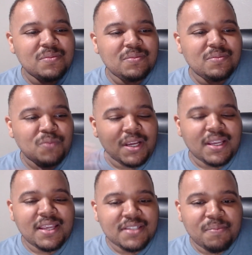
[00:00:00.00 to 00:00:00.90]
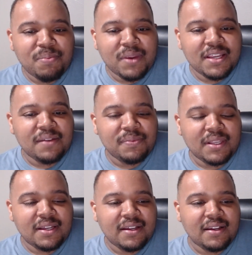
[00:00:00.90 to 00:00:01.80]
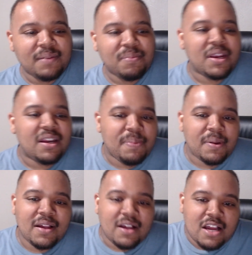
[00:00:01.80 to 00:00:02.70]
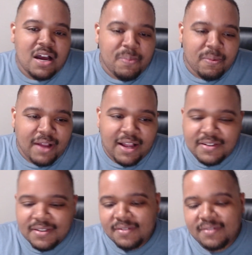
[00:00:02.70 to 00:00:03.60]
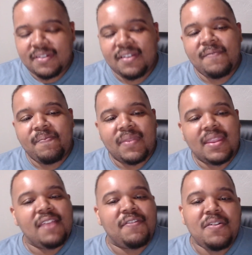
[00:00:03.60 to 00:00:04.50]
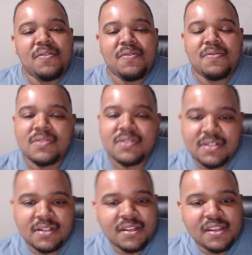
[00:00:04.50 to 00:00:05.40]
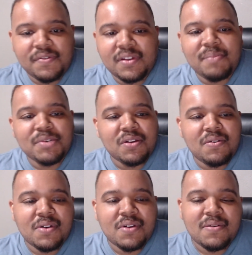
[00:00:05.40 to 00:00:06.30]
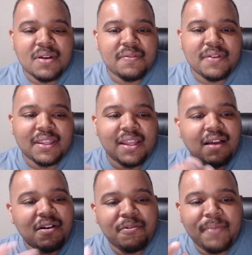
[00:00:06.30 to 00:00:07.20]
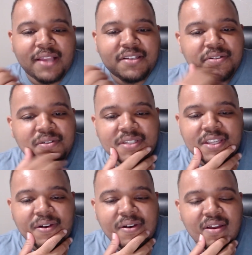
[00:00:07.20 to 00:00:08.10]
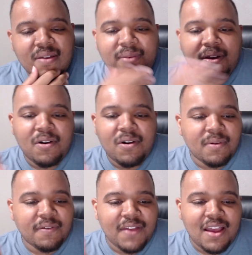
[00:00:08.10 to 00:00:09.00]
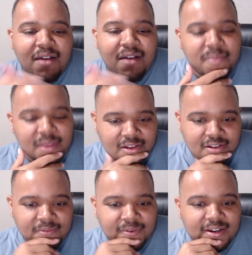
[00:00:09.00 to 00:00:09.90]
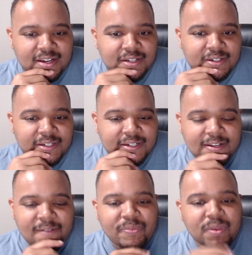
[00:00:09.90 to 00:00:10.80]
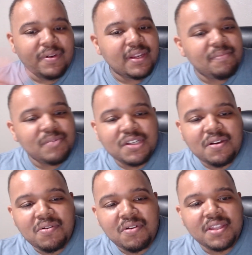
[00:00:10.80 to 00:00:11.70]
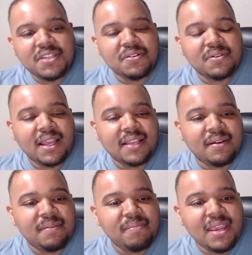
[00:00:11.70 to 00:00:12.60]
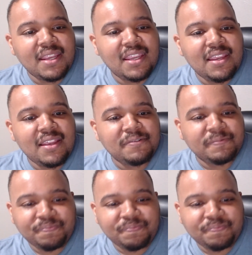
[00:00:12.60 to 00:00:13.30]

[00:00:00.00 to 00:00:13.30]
Rick ends up bringing up a compromise. If you let Michonne go or whatever like that, I'll go back to you CRM, no harm, no foul, we'd be good, right? And we'll let Michonne go get you like a med kit